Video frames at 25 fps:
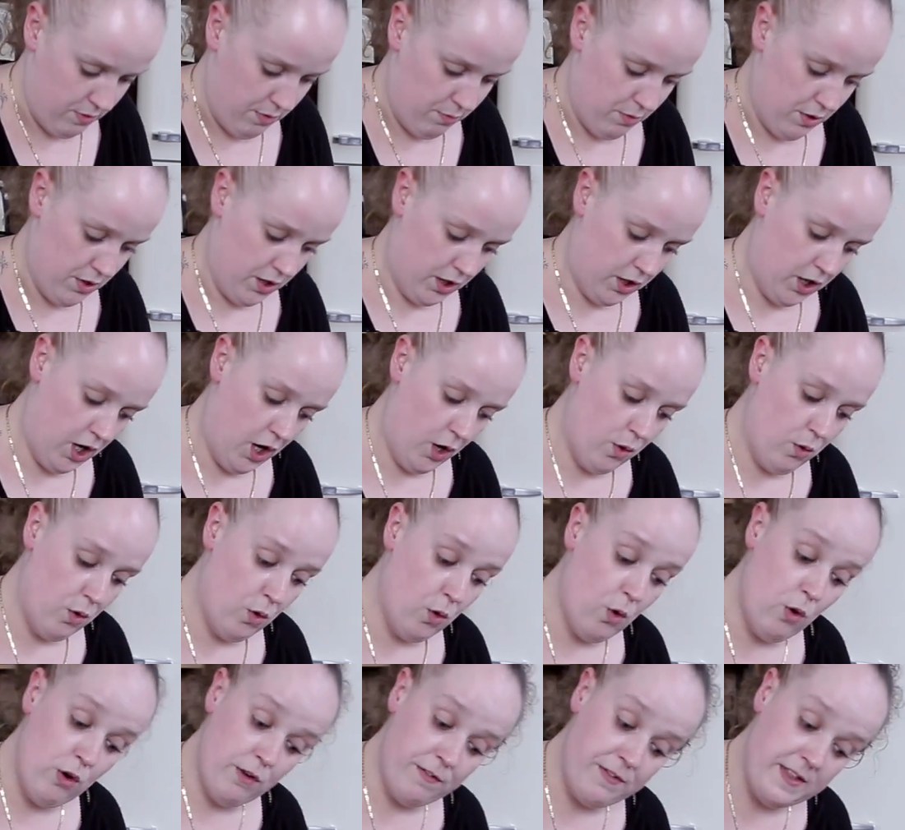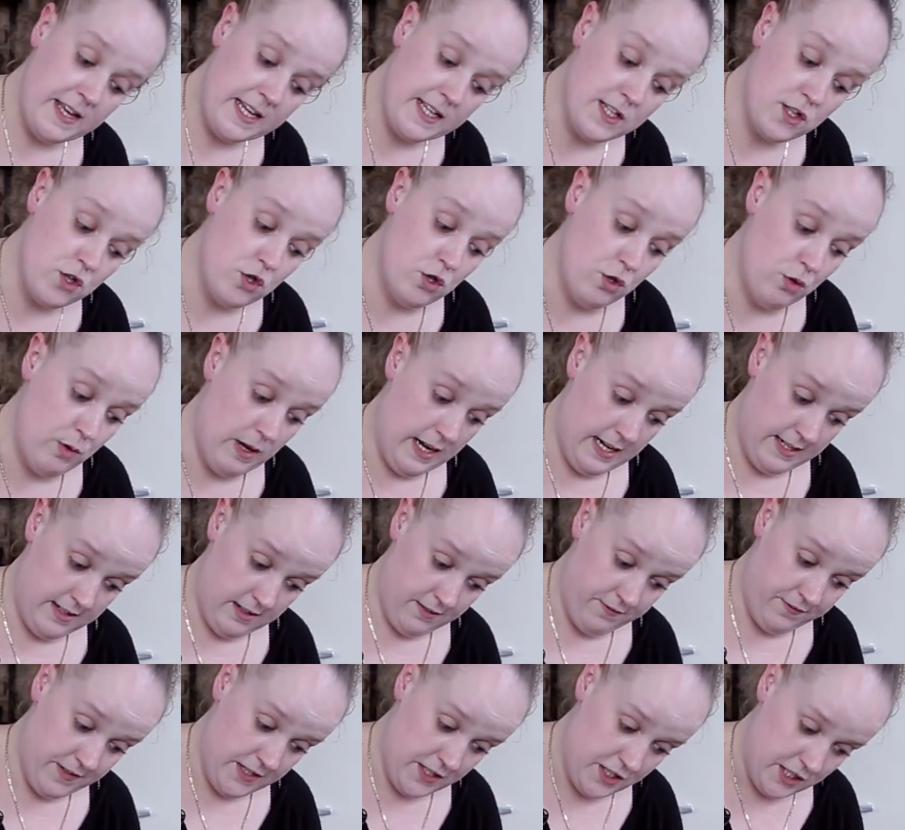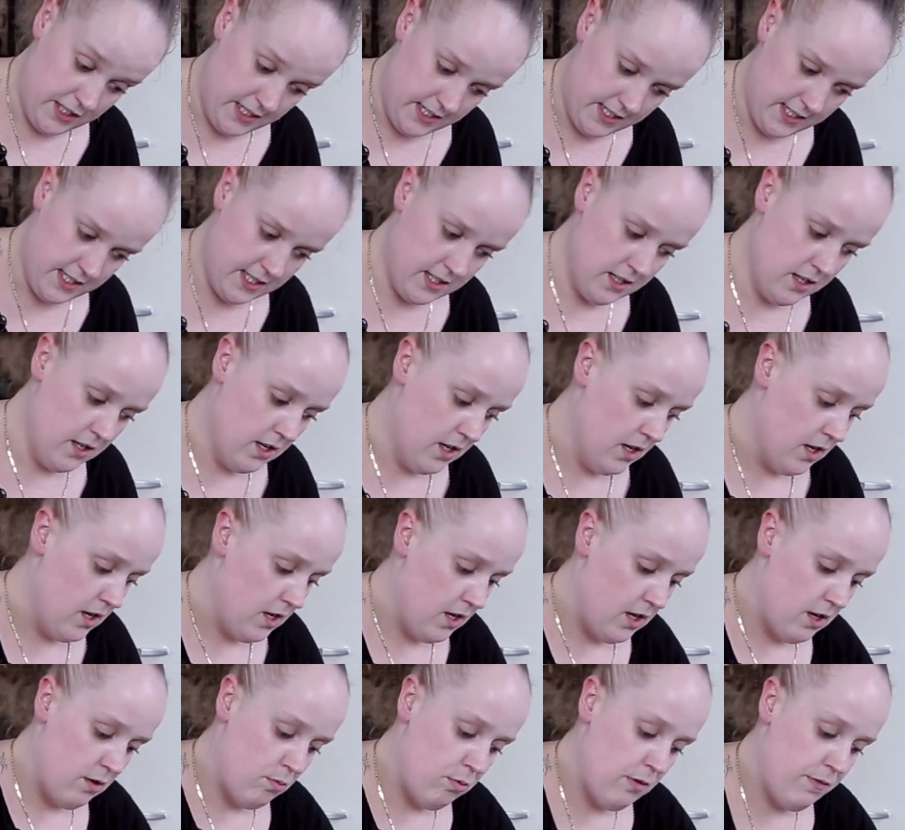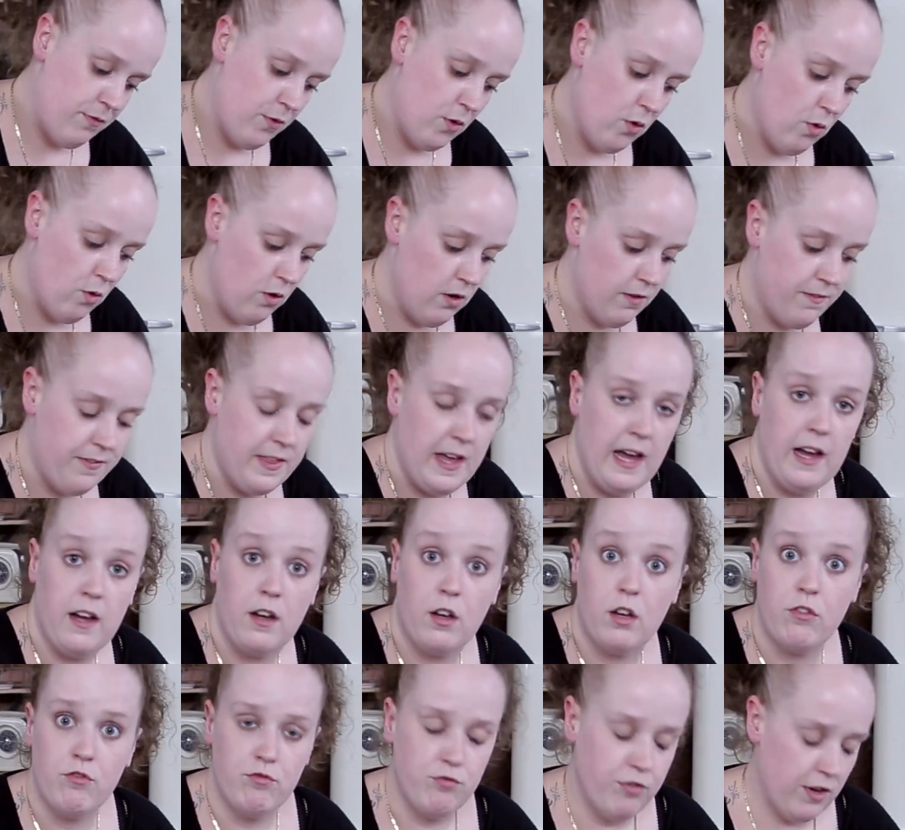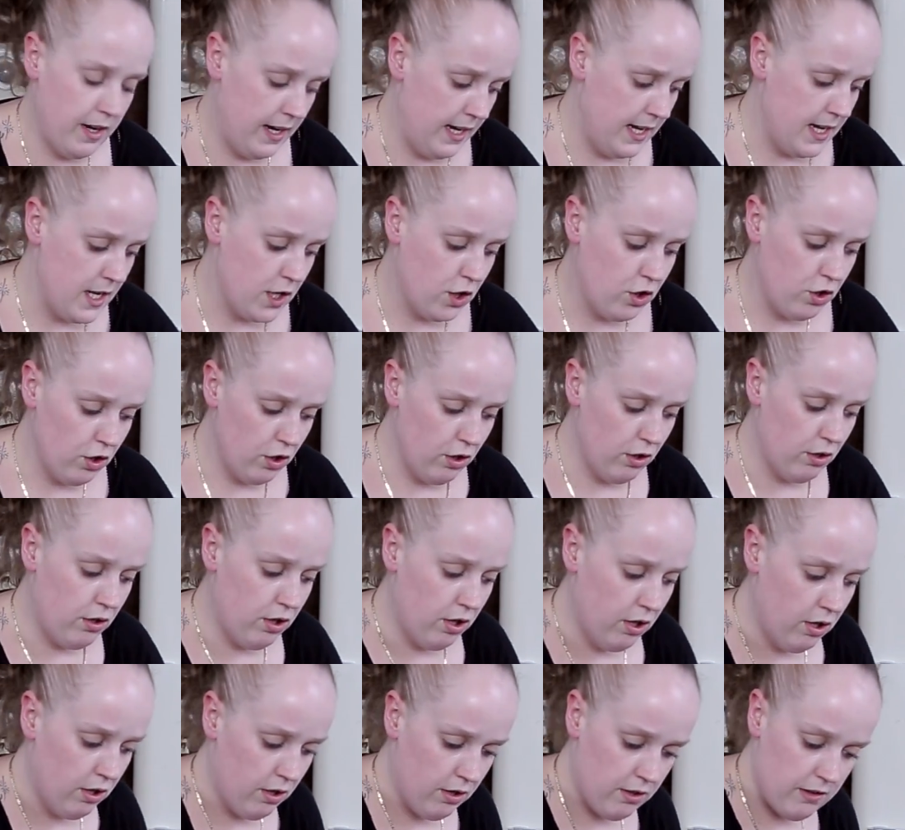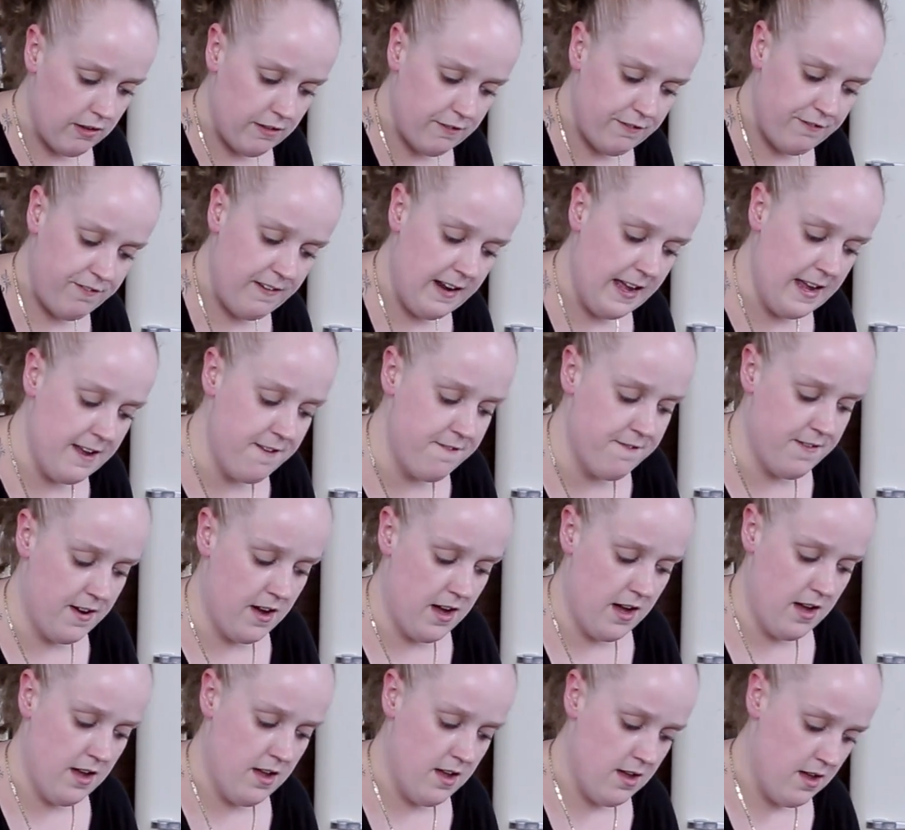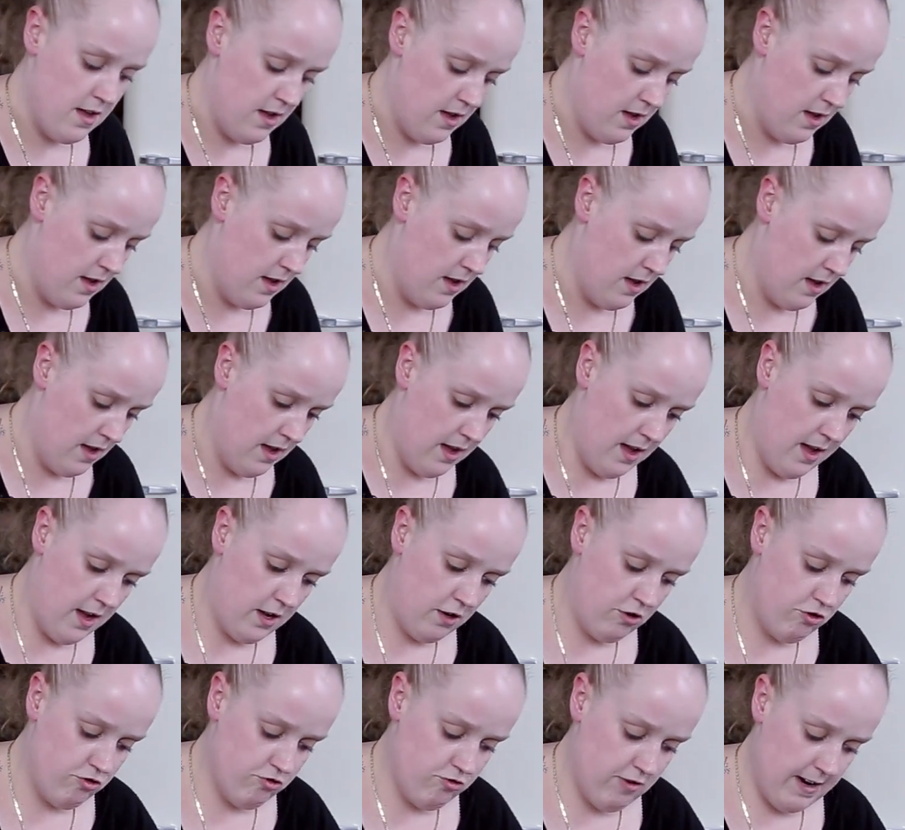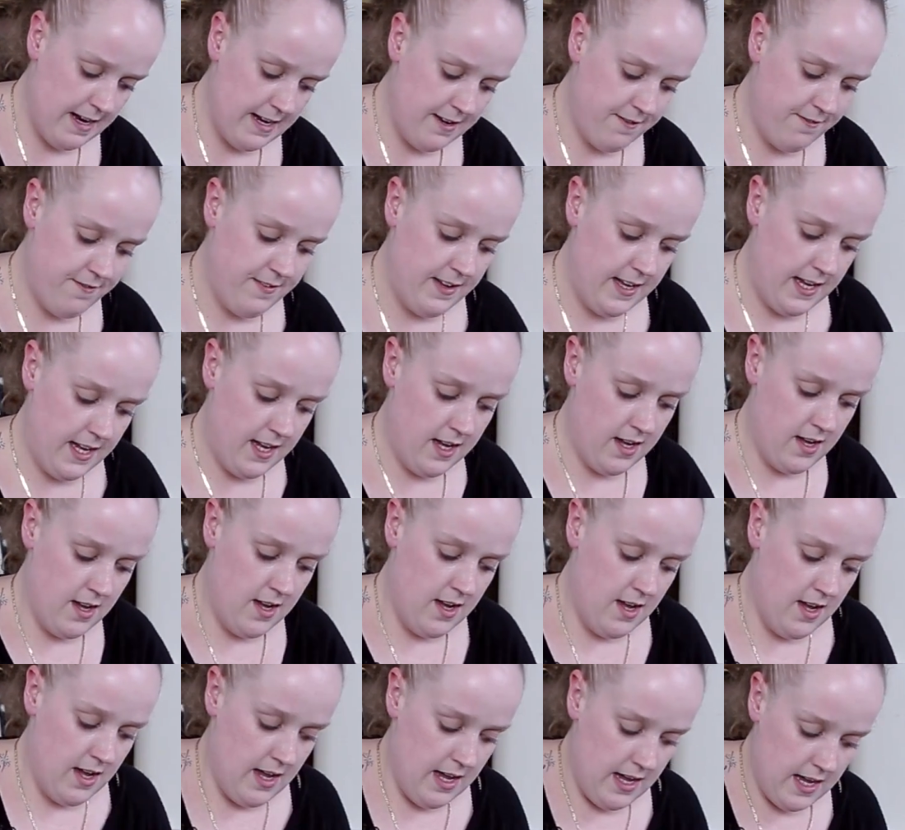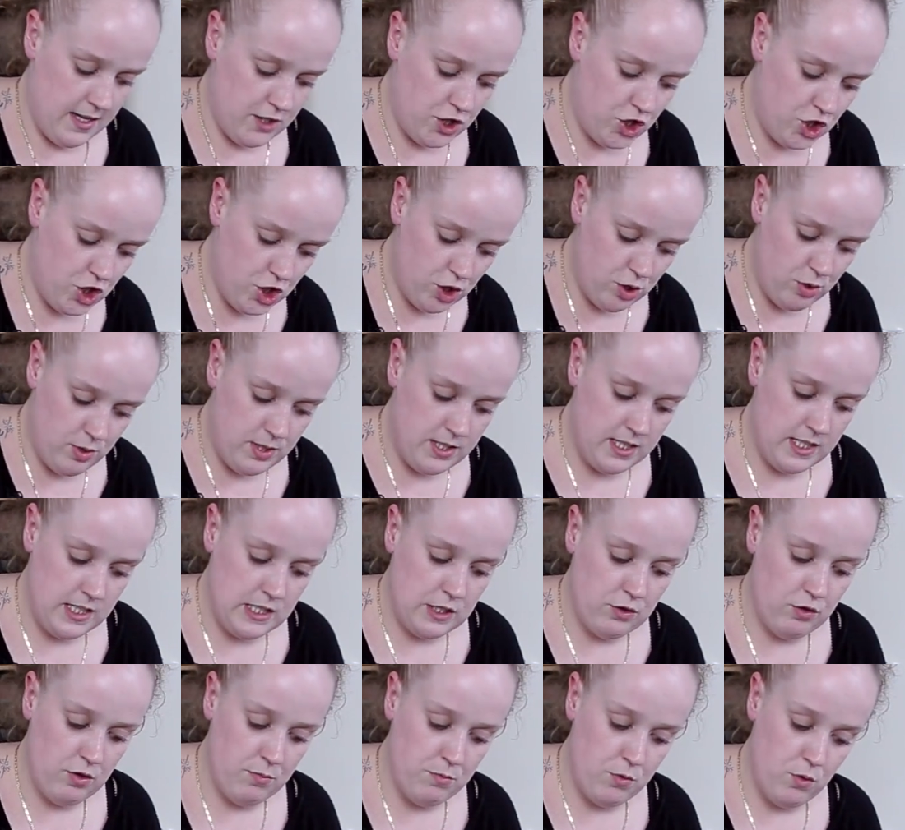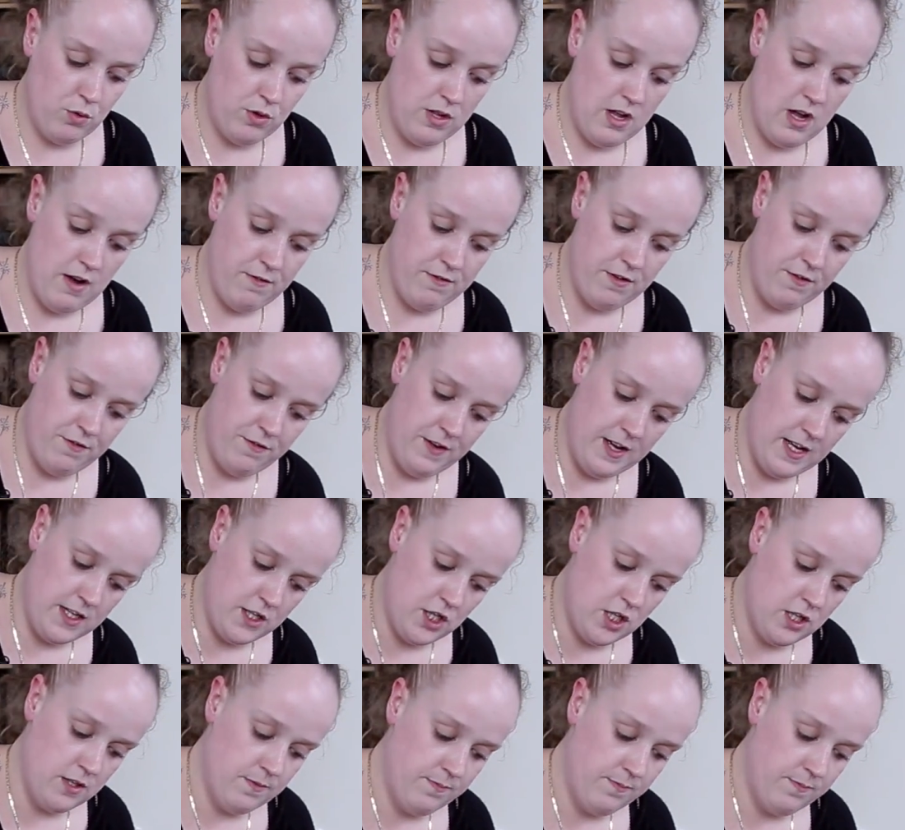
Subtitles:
we want to coat all of these new added veggies with all of that really good flavour and gravy and juices from all the other veg.